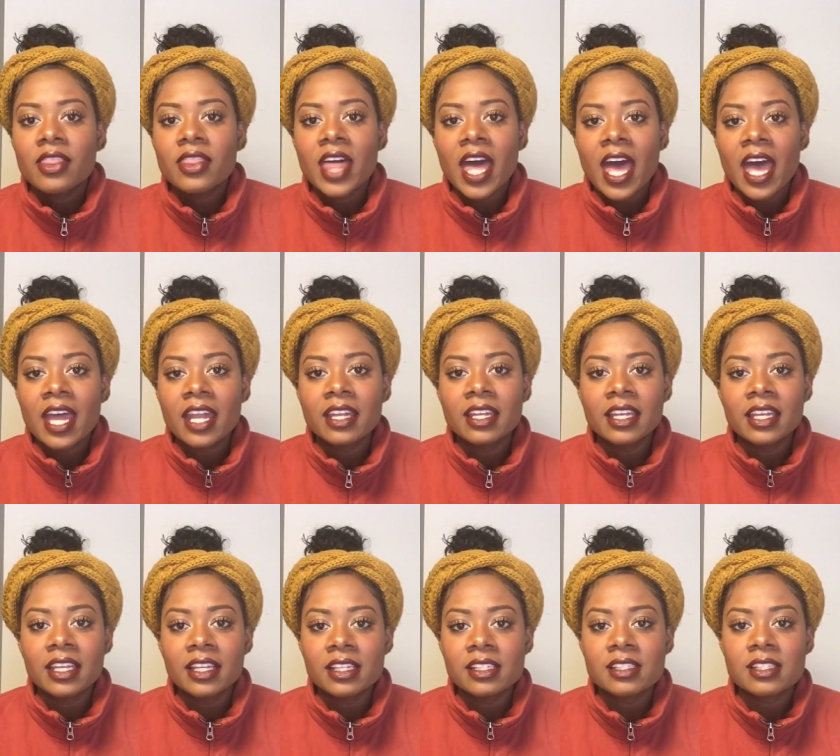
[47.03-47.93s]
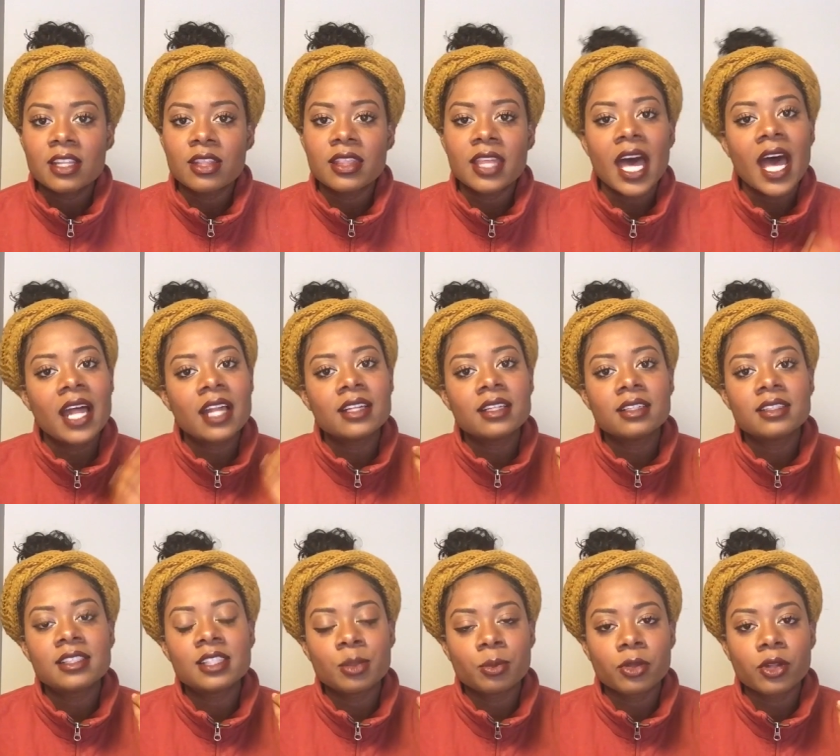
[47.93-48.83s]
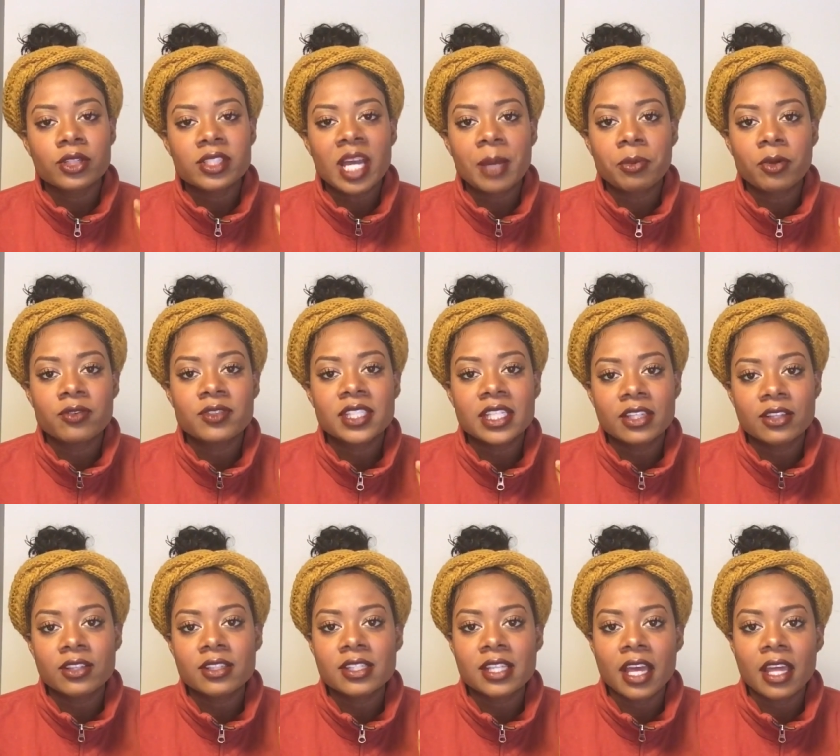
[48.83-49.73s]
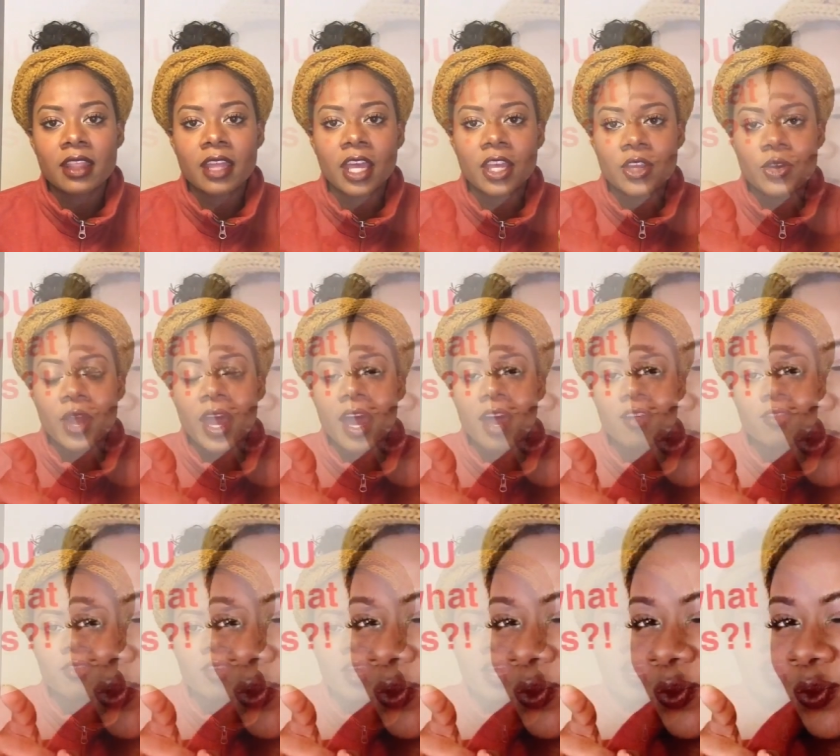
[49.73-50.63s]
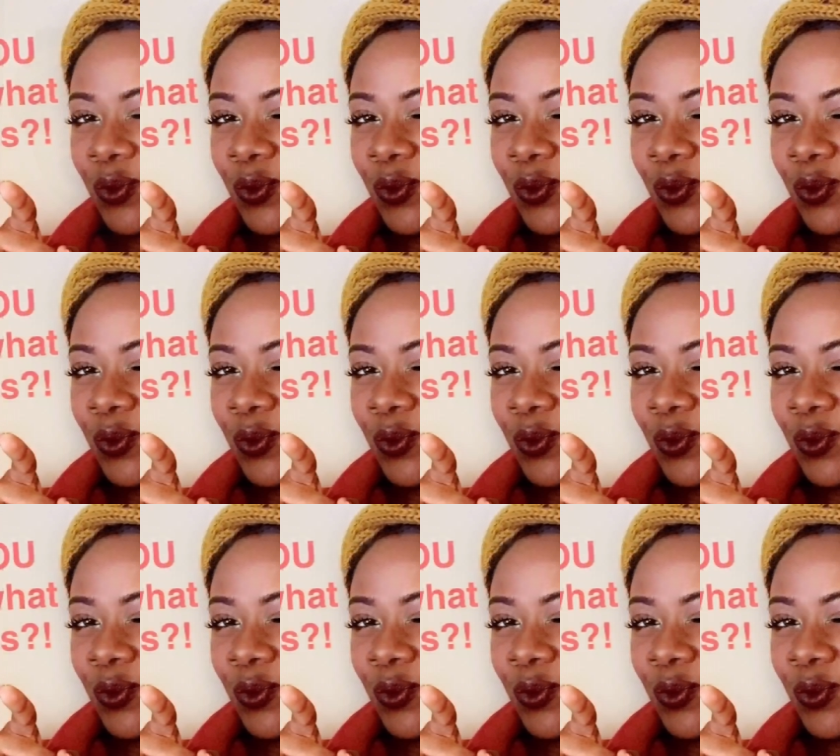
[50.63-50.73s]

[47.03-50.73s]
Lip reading: that needs that similar type of skill set that you have.